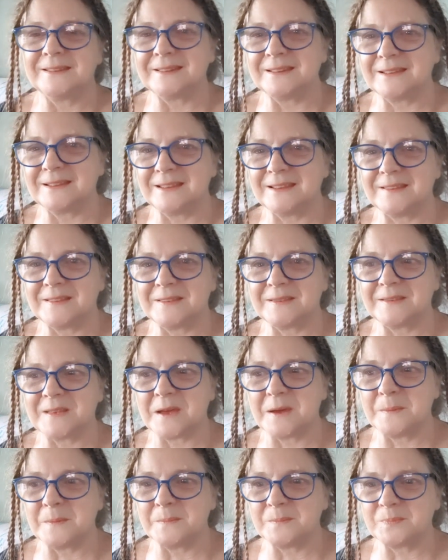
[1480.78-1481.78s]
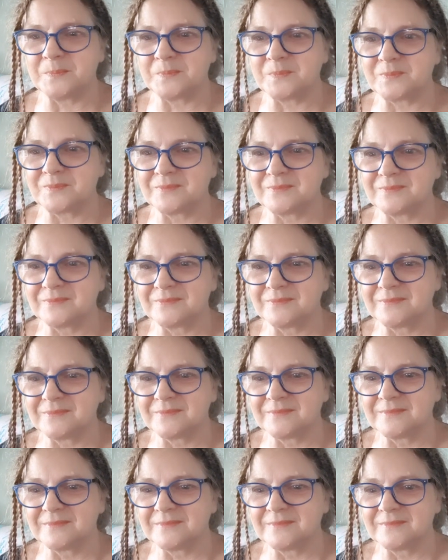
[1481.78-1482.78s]
let's um,
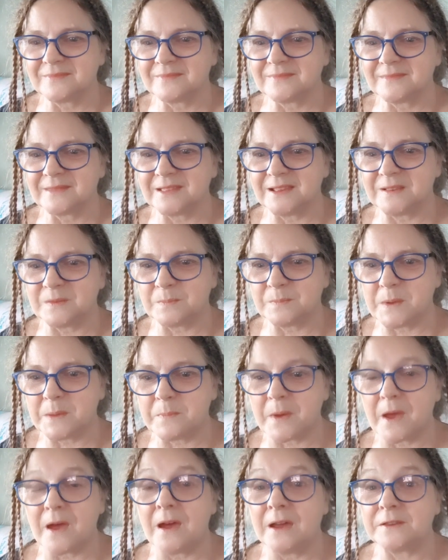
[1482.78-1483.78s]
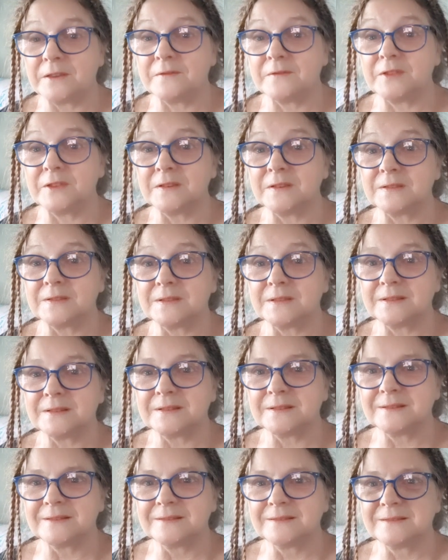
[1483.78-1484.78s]
let's be part of this.
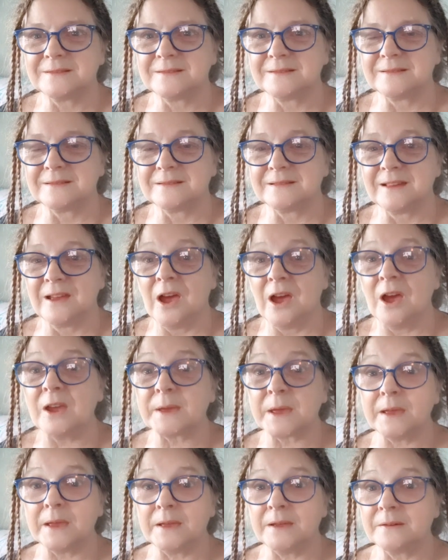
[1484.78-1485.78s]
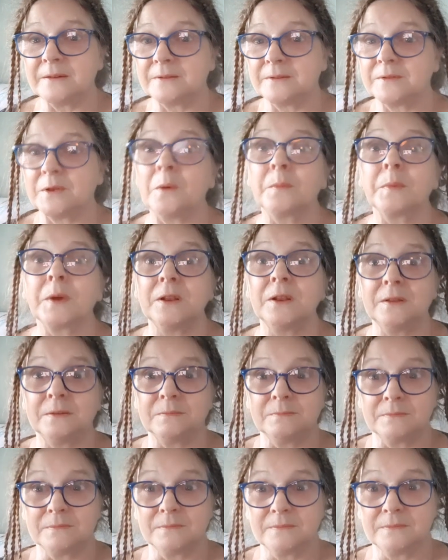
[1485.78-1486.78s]
Okay, so I'm gonna
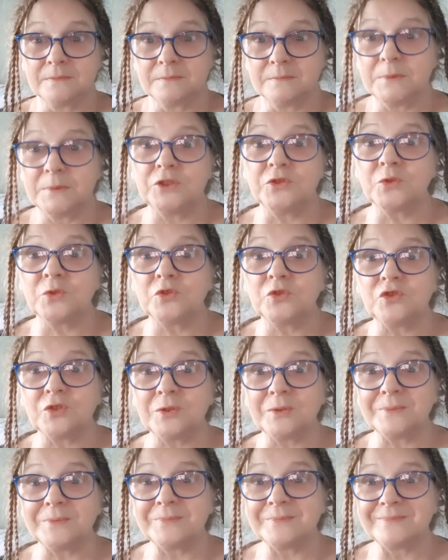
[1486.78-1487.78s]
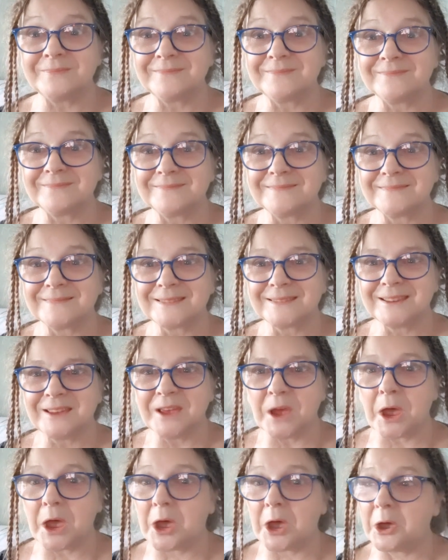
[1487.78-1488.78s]
bid you adieu.
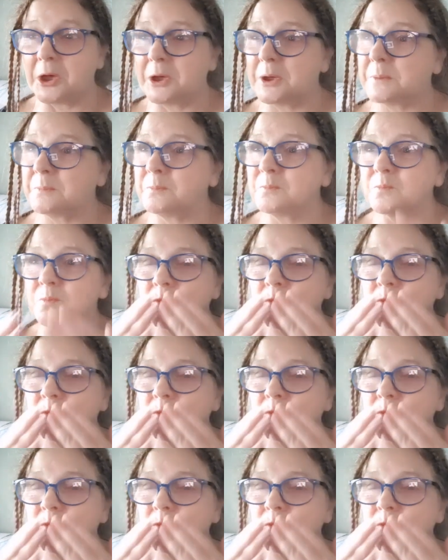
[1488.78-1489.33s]
I'm